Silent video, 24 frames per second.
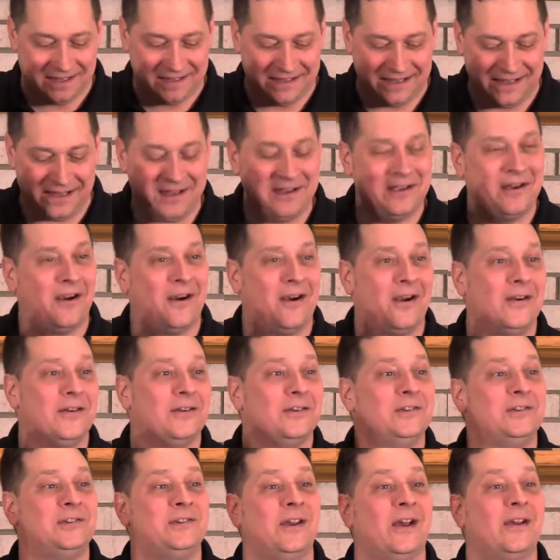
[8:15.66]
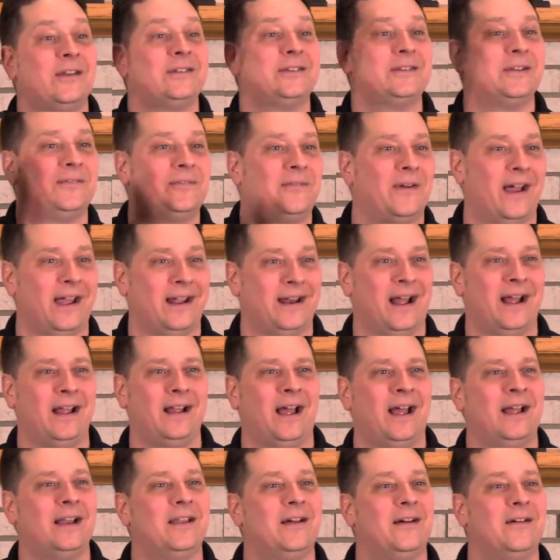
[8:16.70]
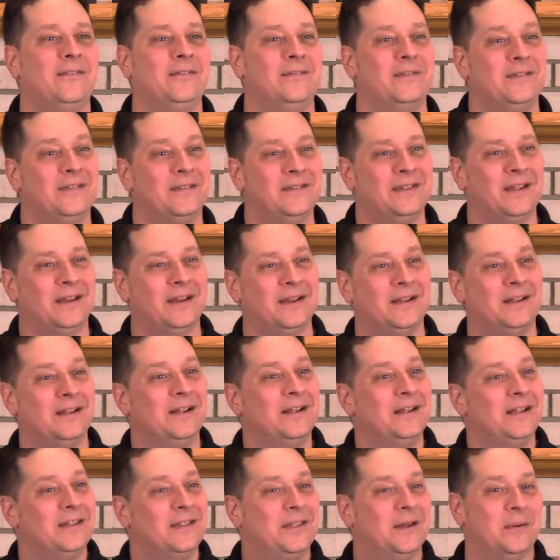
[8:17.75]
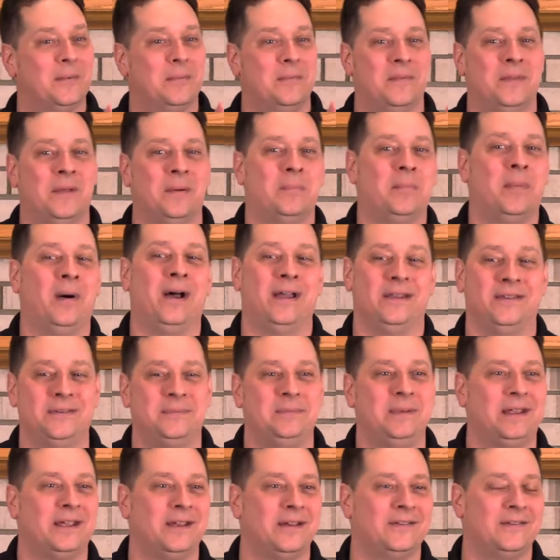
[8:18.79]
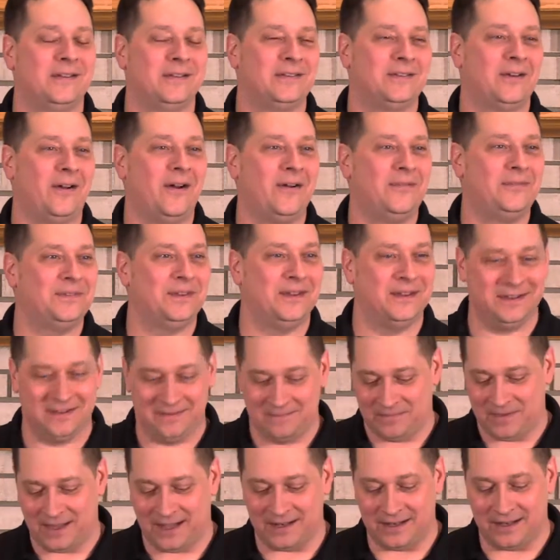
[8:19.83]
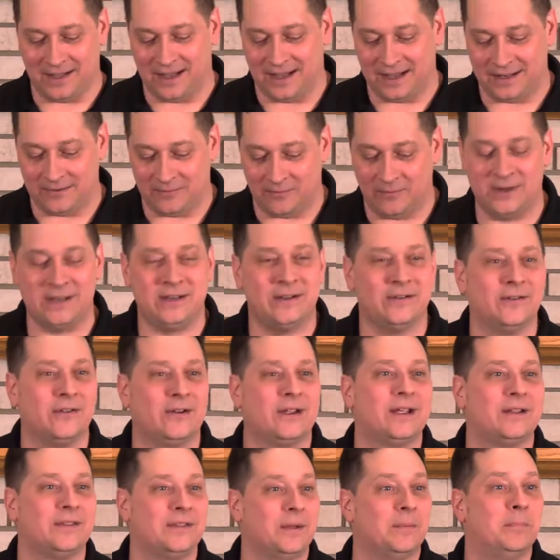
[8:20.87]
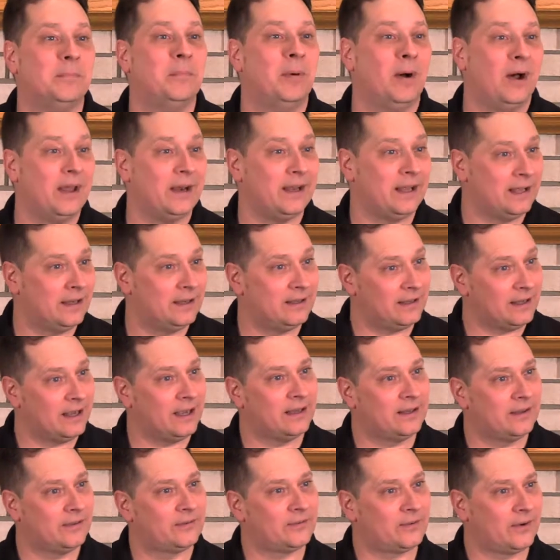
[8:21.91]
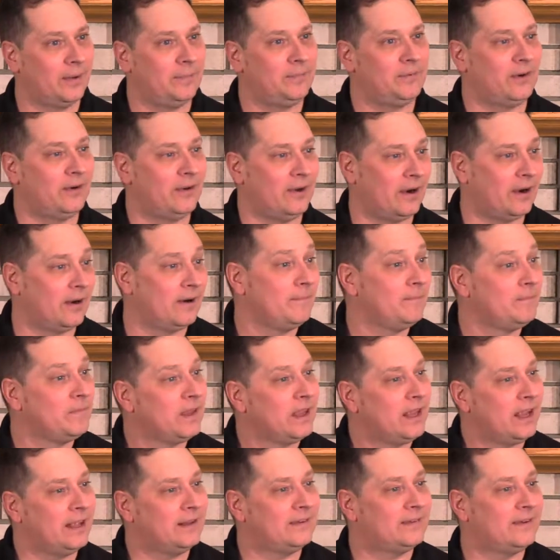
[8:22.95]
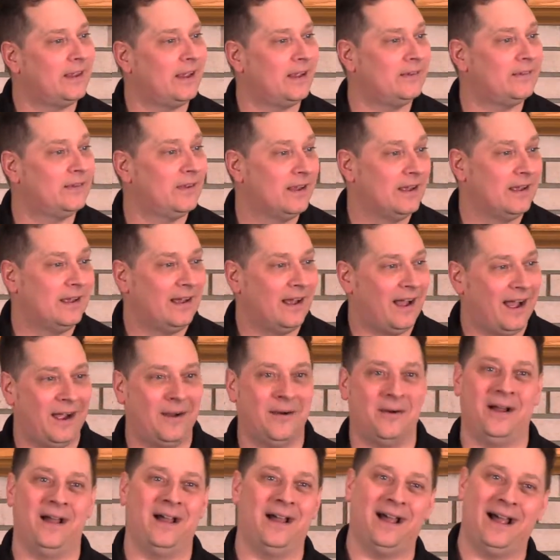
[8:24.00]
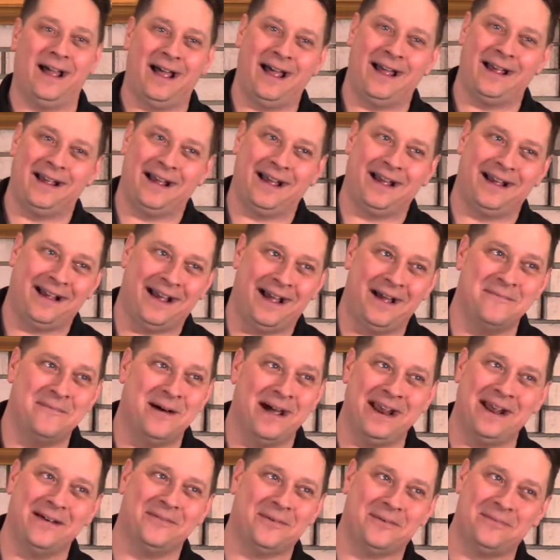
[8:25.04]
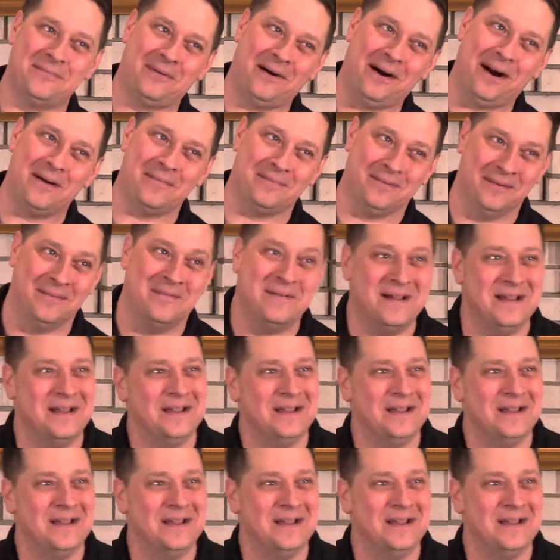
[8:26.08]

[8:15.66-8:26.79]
ye are justified. I, I love the, the, the buts because it's often, in, in, when you look at the but in, in the scripture there, it says, I, I, I, I might have a problem,